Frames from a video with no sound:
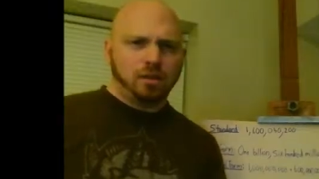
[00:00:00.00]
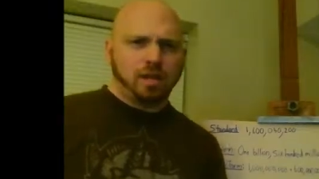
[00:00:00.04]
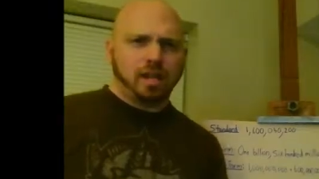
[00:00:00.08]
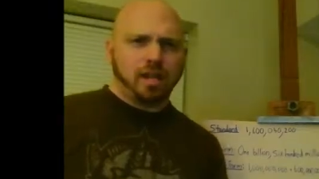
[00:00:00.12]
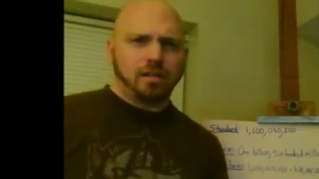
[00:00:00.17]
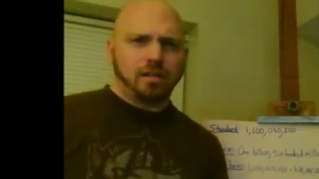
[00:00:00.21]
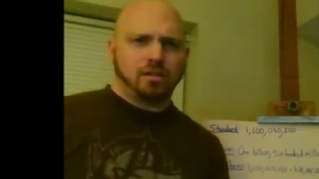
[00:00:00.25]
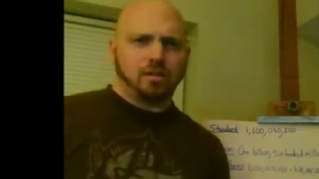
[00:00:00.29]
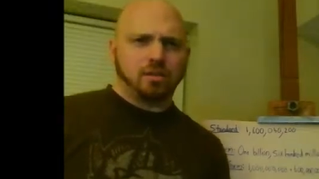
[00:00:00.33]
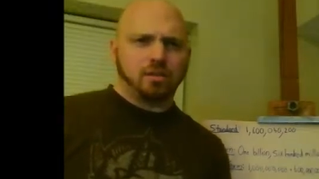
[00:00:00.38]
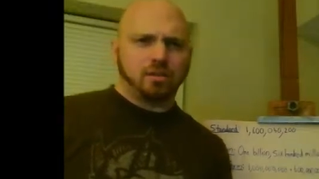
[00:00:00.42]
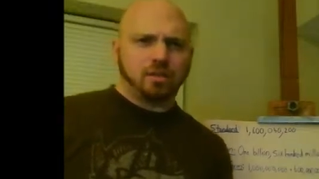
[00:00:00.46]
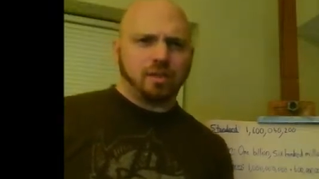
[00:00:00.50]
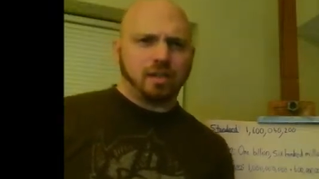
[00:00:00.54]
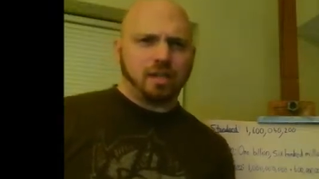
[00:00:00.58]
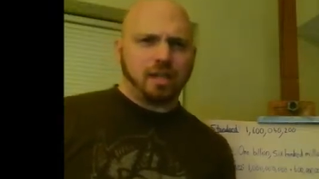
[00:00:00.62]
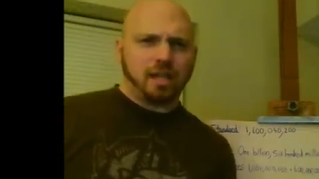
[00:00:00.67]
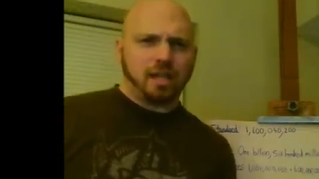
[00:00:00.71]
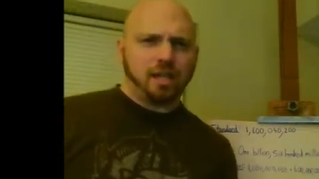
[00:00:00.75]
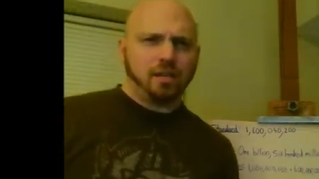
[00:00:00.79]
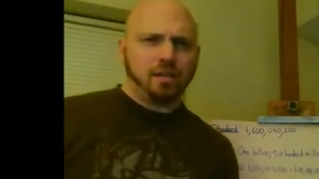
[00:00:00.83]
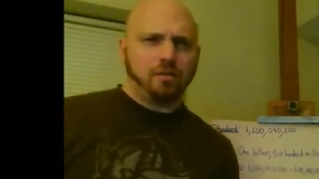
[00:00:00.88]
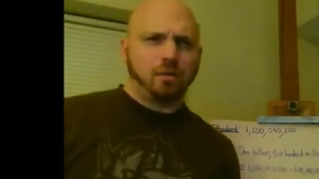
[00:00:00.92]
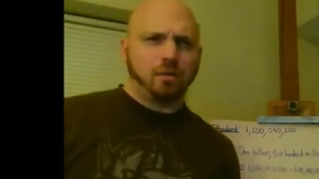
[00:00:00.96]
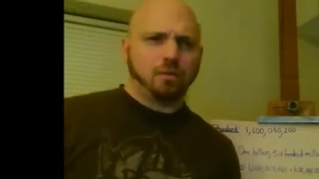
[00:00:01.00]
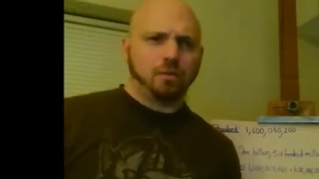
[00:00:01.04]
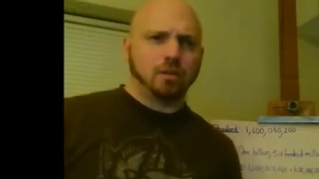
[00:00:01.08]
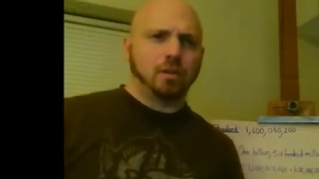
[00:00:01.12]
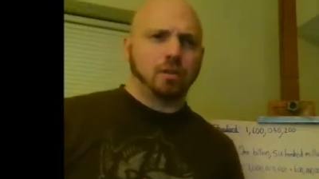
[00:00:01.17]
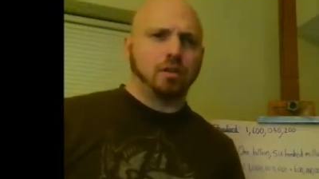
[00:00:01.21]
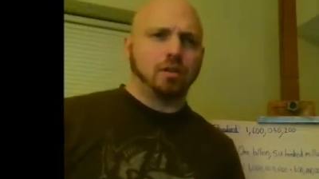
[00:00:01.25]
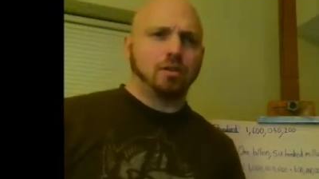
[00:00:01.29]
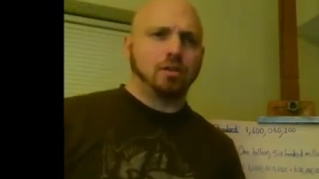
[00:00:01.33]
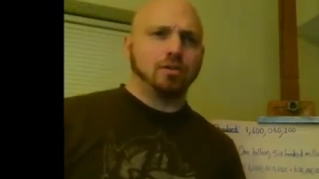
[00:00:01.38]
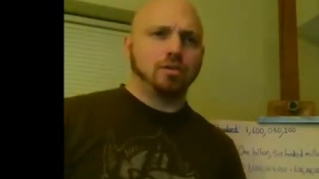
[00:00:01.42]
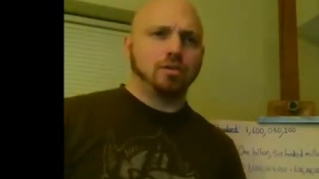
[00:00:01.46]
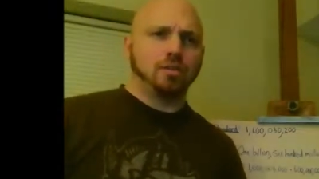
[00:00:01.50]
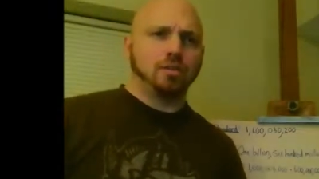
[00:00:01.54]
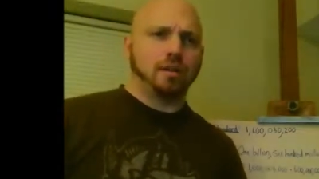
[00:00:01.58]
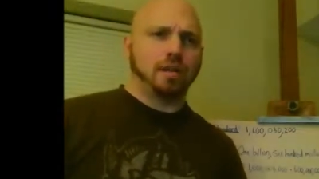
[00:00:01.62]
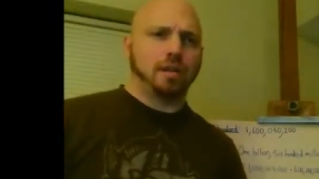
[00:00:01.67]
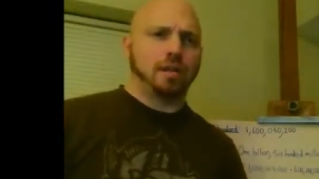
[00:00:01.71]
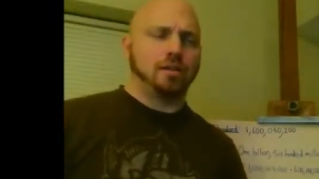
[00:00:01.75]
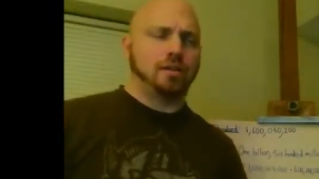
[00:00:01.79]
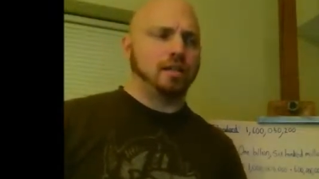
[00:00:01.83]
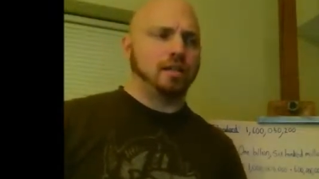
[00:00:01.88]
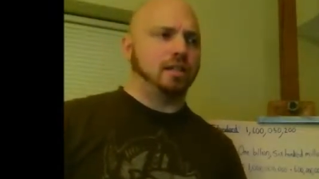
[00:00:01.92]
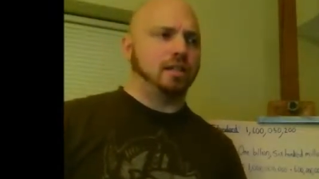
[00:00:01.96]
Okay, so today what we're going to learn
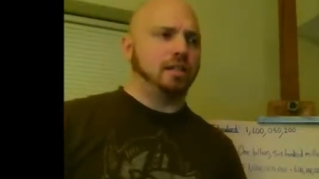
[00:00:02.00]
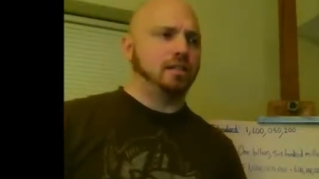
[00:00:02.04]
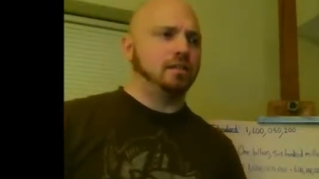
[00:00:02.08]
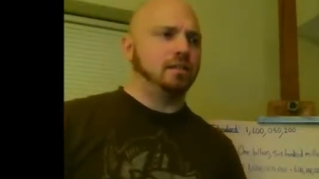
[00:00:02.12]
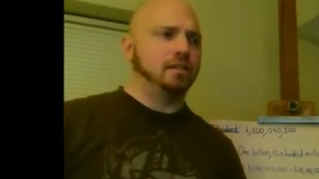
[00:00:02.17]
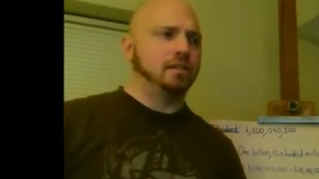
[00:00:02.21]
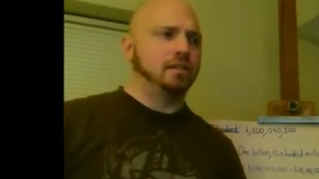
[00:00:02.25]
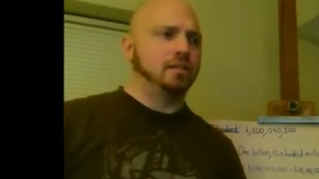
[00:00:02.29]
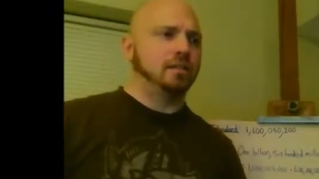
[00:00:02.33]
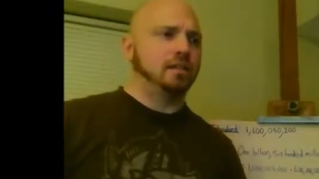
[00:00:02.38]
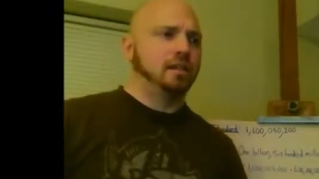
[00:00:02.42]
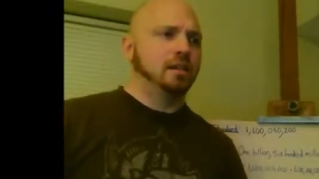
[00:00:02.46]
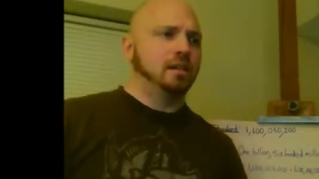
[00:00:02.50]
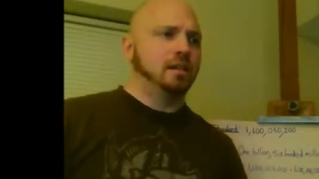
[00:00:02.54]
about is